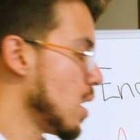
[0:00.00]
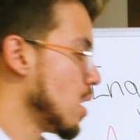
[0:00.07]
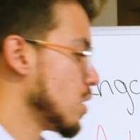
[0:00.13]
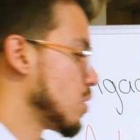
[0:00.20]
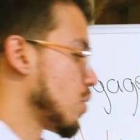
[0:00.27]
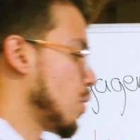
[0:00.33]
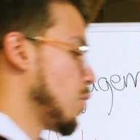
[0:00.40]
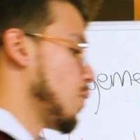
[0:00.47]

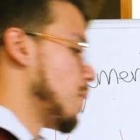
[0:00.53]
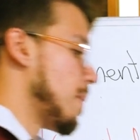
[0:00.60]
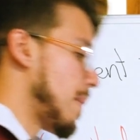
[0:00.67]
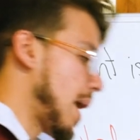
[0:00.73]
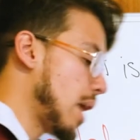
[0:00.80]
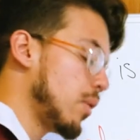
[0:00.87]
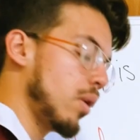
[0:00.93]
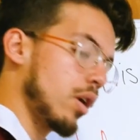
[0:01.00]
So
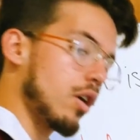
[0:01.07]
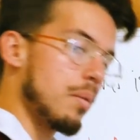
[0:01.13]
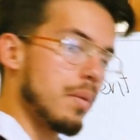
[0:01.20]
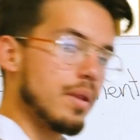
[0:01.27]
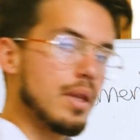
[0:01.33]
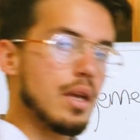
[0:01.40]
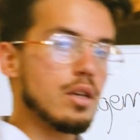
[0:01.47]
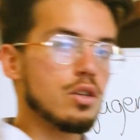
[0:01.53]
my
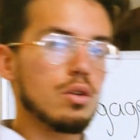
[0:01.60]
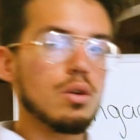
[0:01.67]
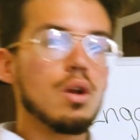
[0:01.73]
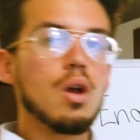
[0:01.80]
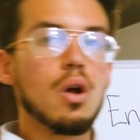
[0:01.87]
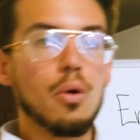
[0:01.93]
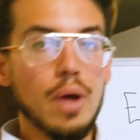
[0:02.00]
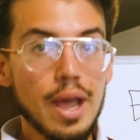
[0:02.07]
recommendation,
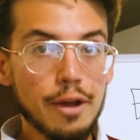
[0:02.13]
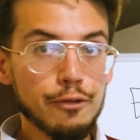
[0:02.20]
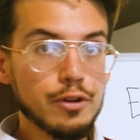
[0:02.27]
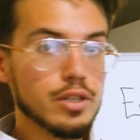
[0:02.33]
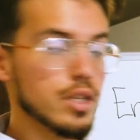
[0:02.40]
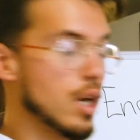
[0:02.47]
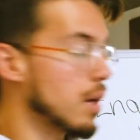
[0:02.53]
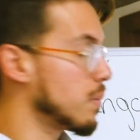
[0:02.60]
every
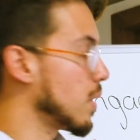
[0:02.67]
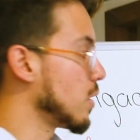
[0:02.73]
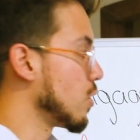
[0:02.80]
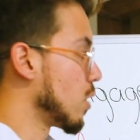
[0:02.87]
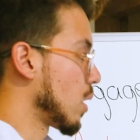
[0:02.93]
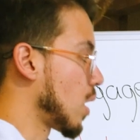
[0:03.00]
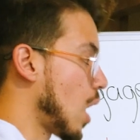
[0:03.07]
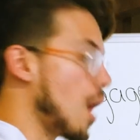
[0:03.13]
time that
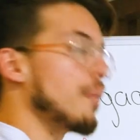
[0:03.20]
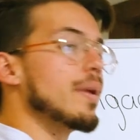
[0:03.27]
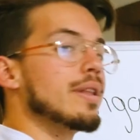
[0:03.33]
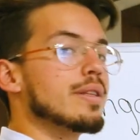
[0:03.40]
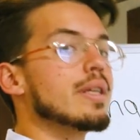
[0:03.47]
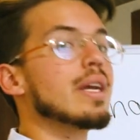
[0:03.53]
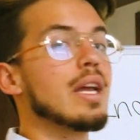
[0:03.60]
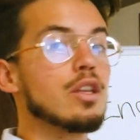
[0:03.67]
you're
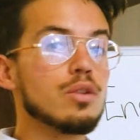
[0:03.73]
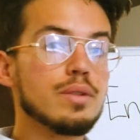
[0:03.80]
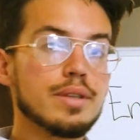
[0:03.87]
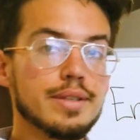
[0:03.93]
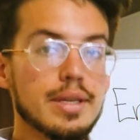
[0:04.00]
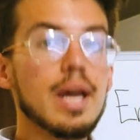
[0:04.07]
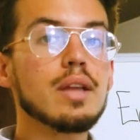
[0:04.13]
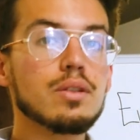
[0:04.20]
commenting and you
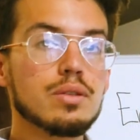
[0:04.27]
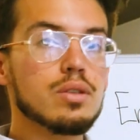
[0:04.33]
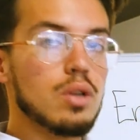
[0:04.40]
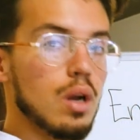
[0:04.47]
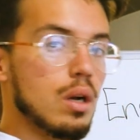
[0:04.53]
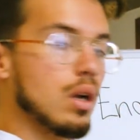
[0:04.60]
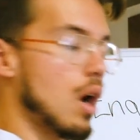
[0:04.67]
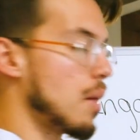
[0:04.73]
decide to
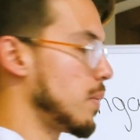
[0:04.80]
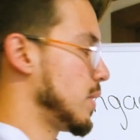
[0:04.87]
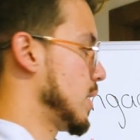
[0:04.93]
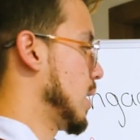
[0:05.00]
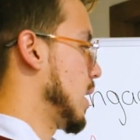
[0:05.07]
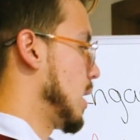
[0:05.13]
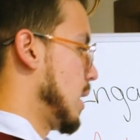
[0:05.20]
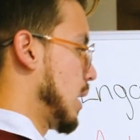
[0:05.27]
start
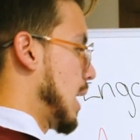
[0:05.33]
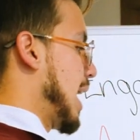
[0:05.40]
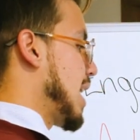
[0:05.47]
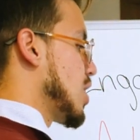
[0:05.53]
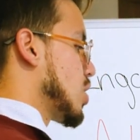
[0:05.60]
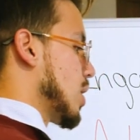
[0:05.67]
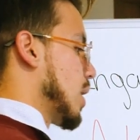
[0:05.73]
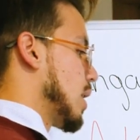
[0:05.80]
commenting and
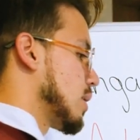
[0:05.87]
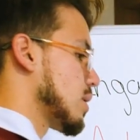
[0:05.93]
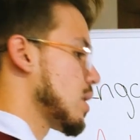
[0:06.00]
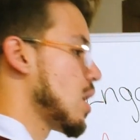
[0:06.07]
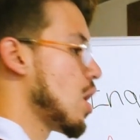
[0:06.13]
engaging, is